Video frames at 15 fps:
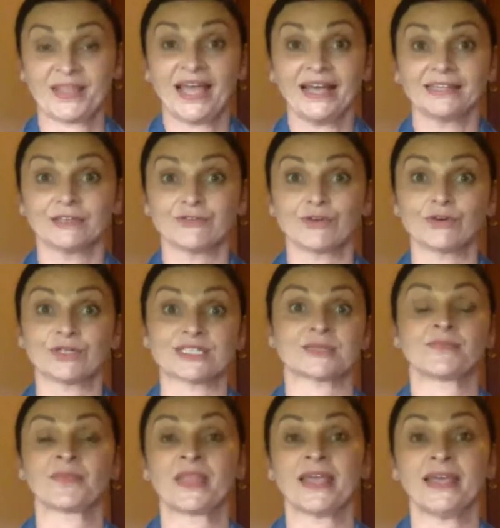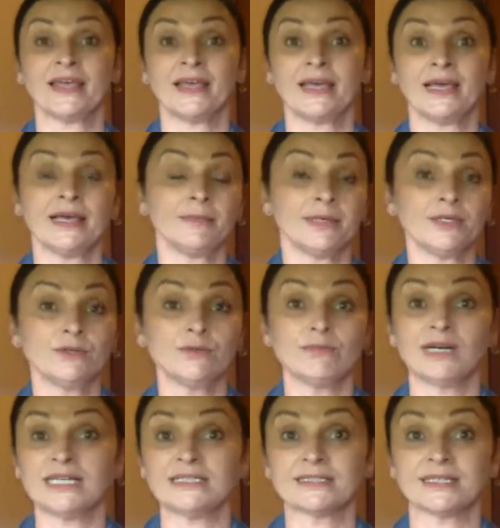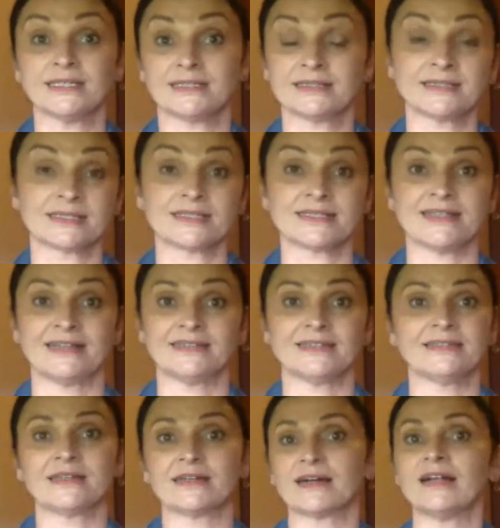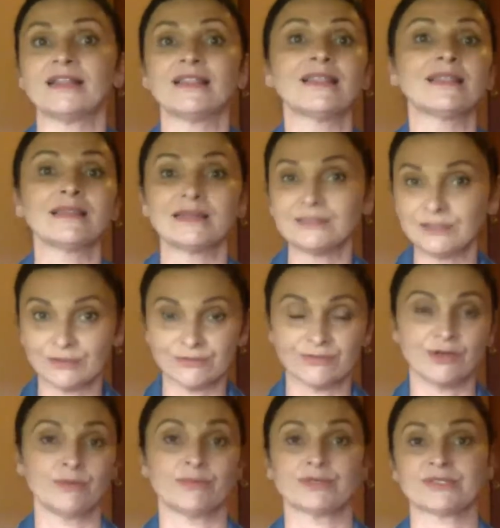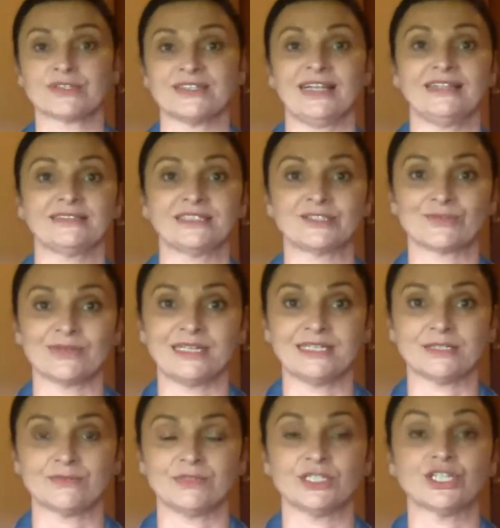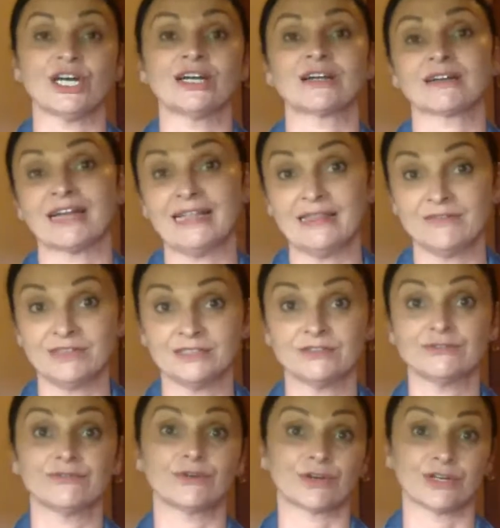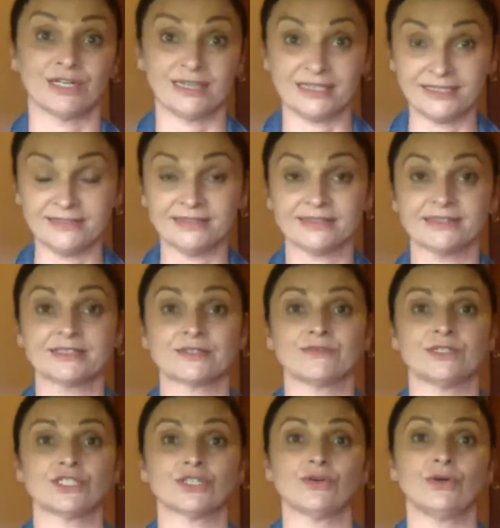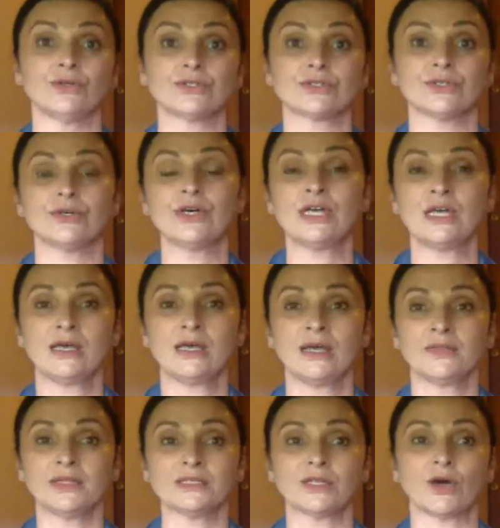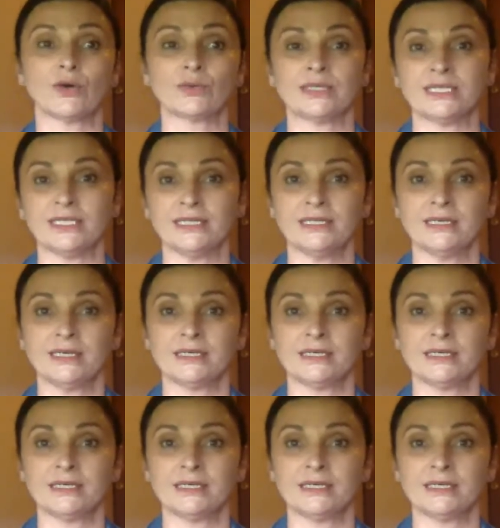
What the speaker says: And of course, you might understand that there are a lot of personality traits which are relevant for our leaders, which also not only